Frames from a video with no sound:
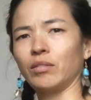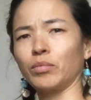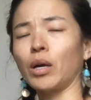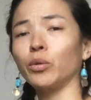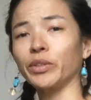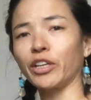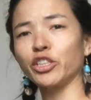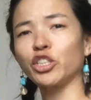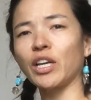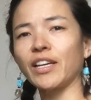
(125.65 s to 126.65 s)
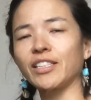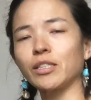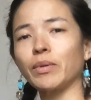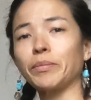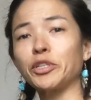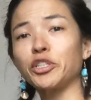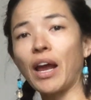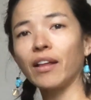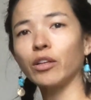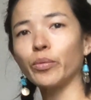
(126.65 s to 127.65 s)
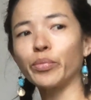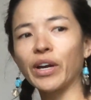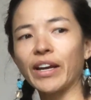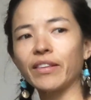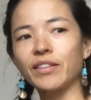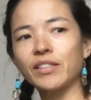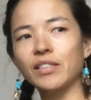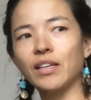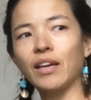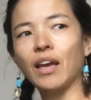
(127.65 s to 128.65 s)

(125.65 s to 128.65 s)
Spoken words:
probably our chest, maybe shallow breaths.